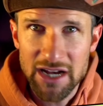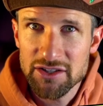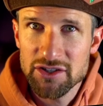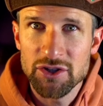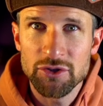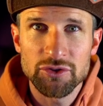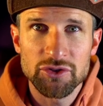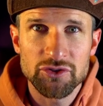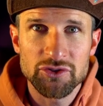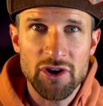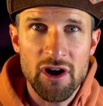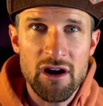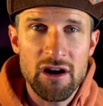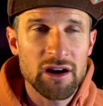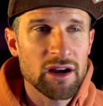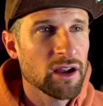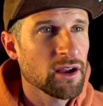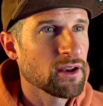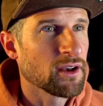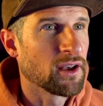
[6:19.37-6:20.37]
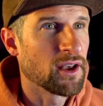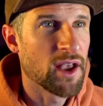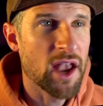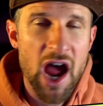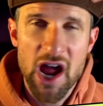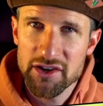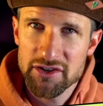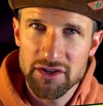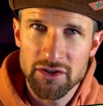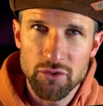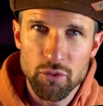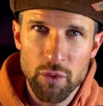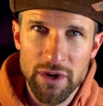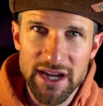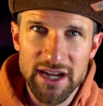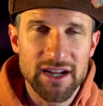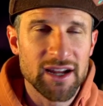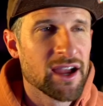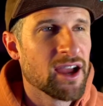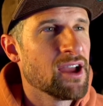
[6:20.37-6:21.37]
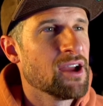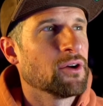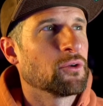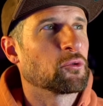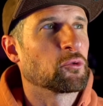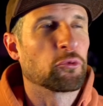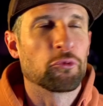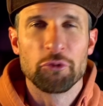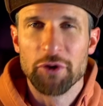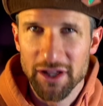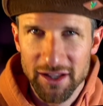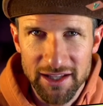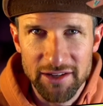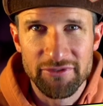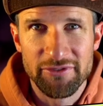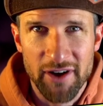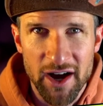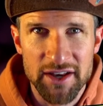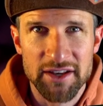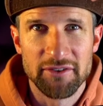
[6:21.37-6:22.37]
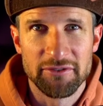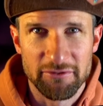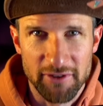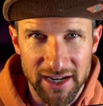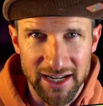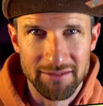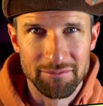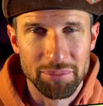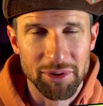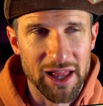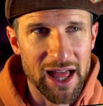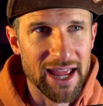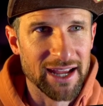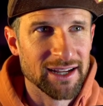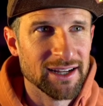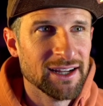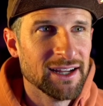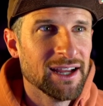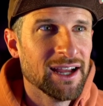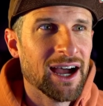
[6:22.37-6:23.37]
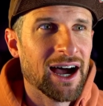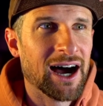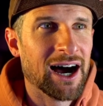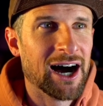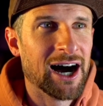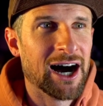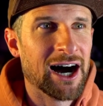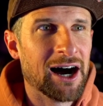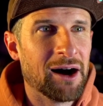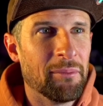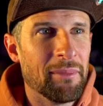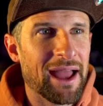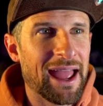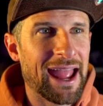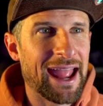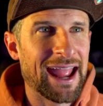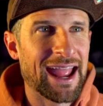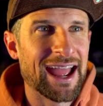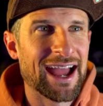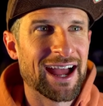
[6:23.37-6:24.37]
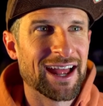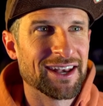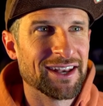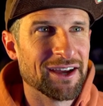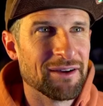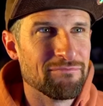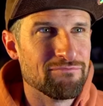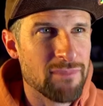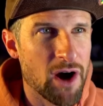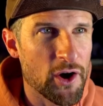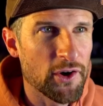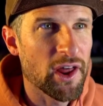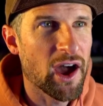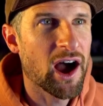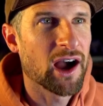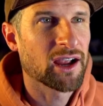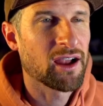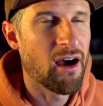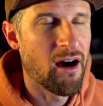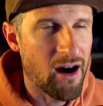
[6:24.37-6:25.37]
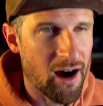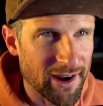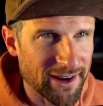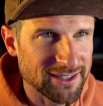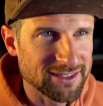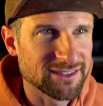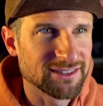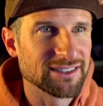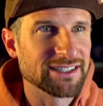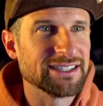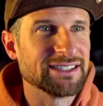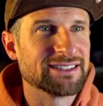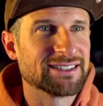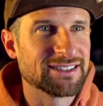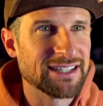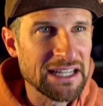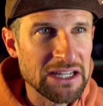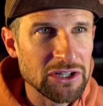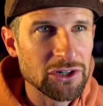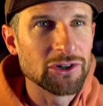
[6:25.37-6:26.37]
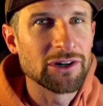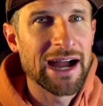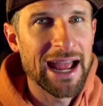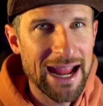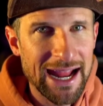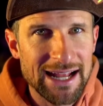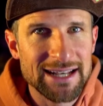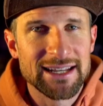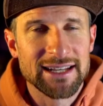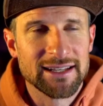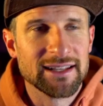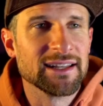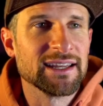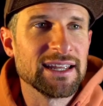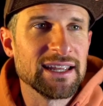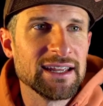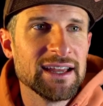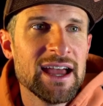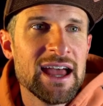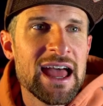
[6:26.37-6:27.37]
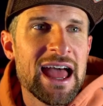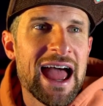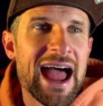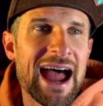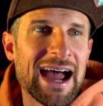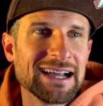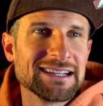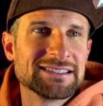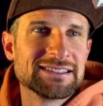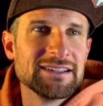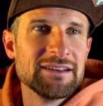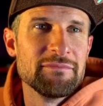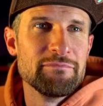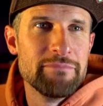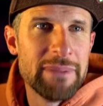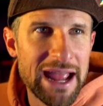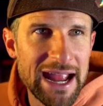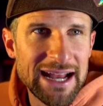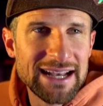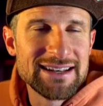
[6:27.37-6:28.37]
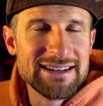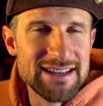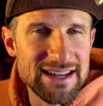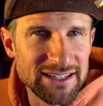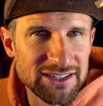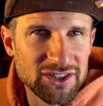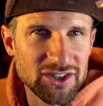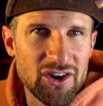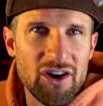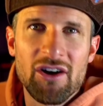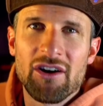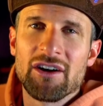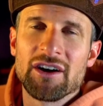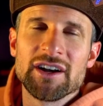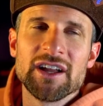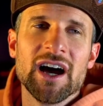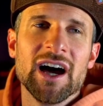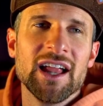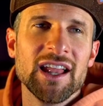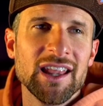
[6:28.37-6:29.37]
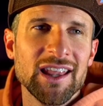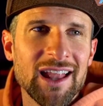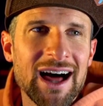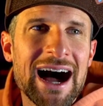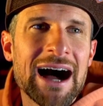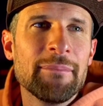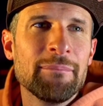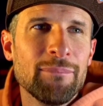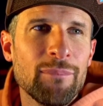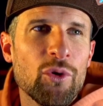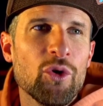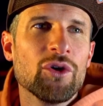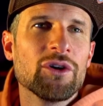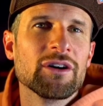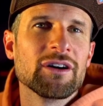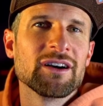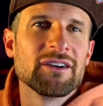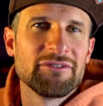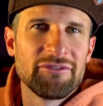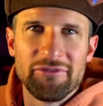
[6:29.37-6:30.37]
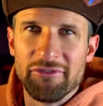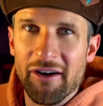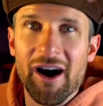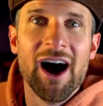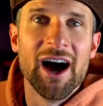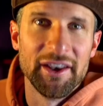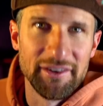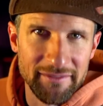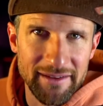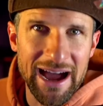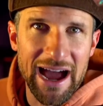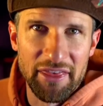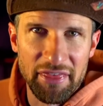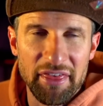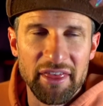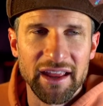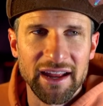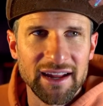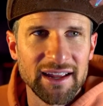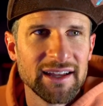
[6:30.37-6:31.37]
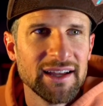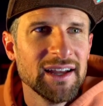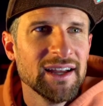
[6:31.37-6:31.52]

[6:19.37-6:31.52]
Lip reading: too strong, not too weak, really fun to freaking play. And MODOK honestly single-handedly has made discard a lot more fun, I think.